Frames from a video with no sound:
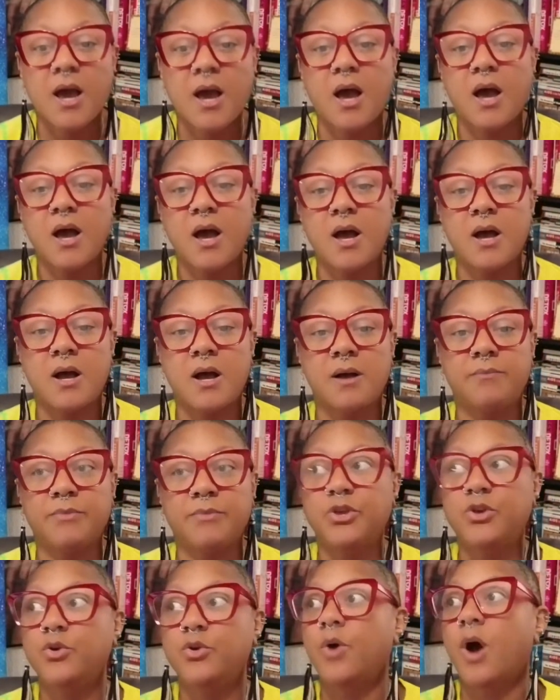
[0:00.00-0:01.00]

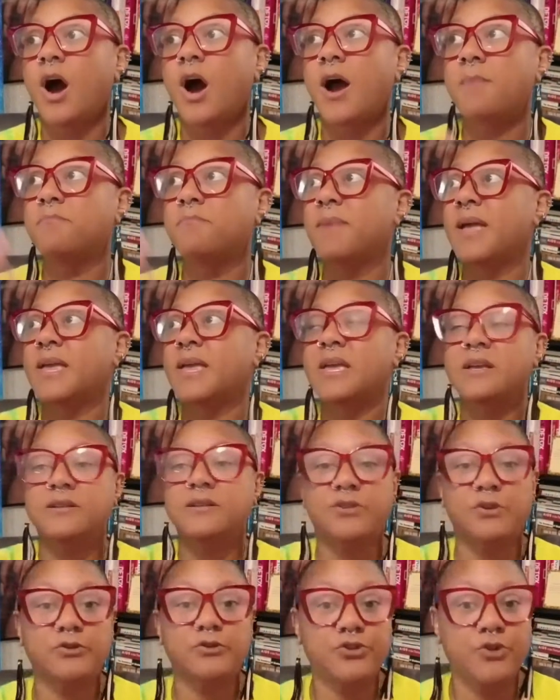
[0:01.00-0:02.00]
You are making a
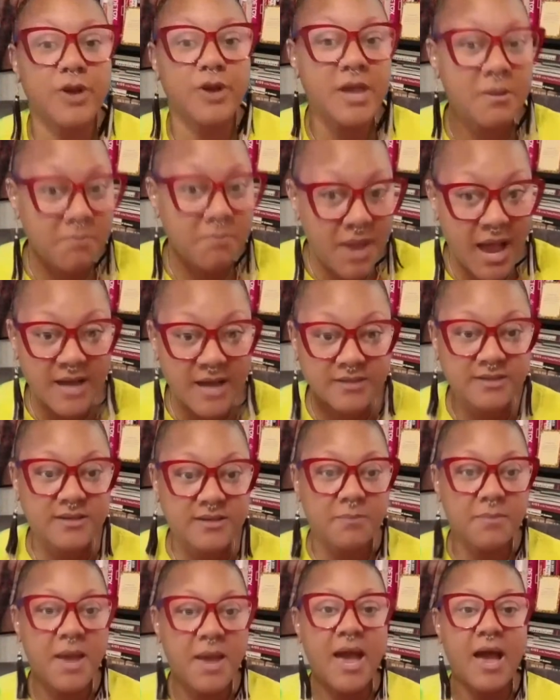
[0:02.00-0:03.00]
social impact
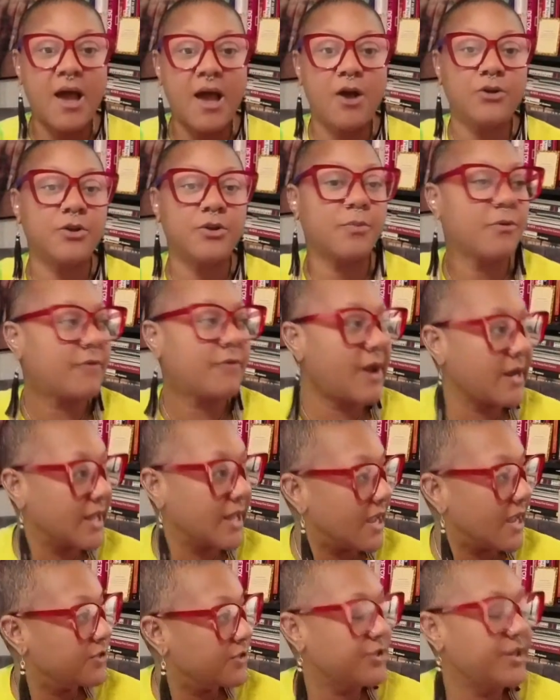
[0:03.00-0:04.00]
somehow. You're providing
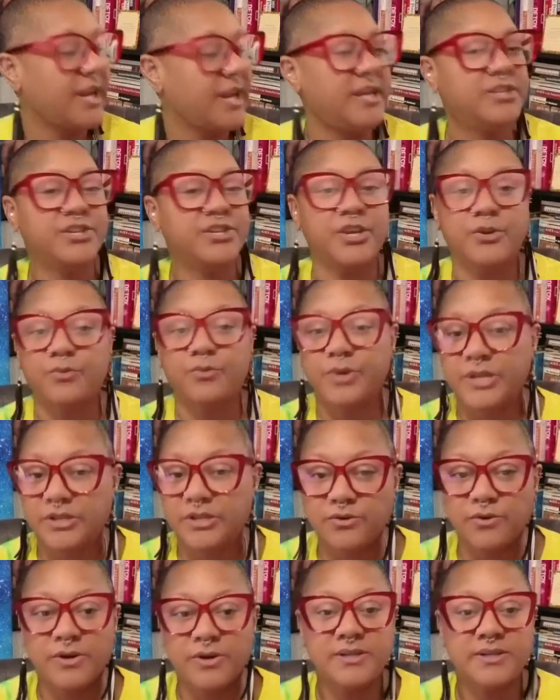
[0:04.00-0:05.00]
education,
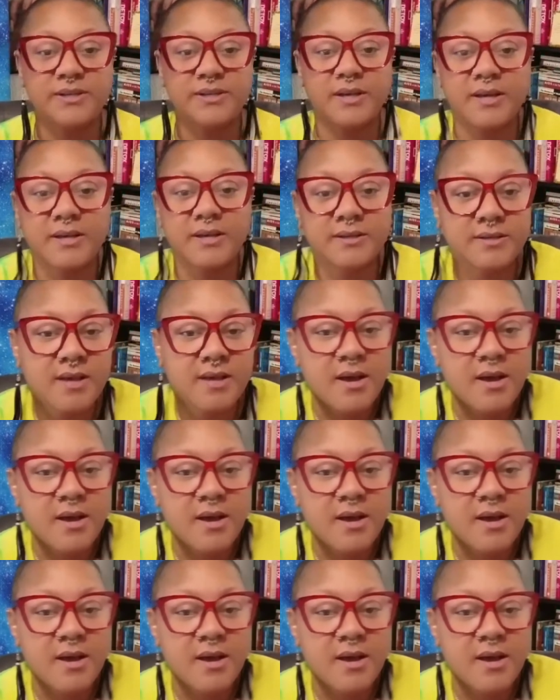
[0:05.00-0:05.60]
resources